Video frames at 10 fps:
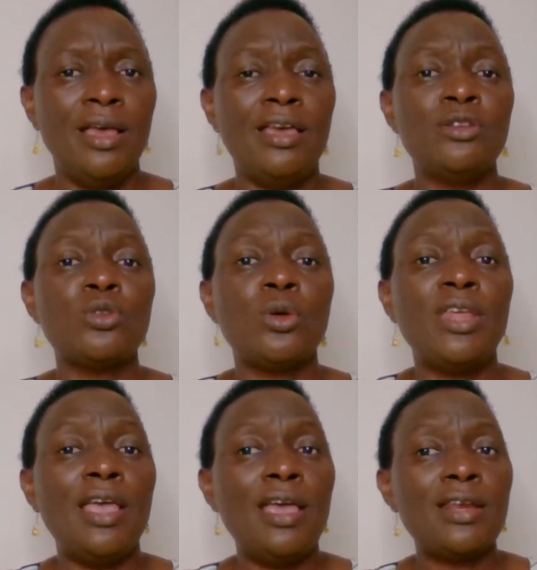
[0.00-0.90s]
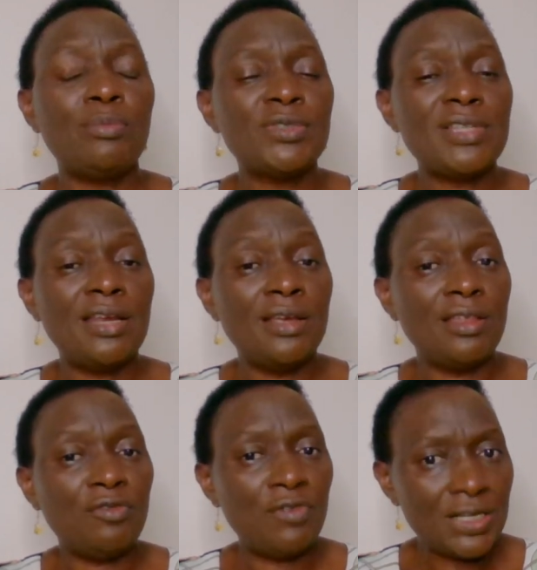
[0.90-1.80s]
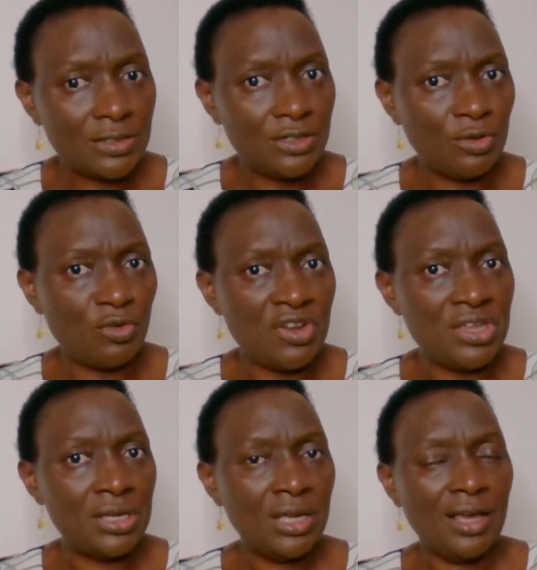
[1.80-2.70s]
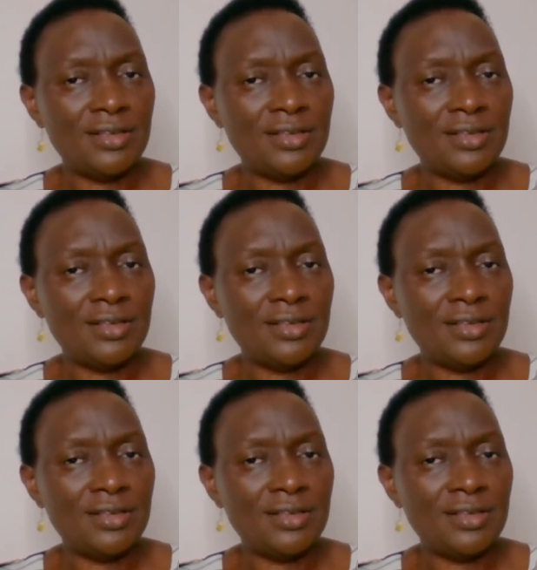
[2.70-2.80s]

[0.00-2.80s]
And so they end up studying the first degree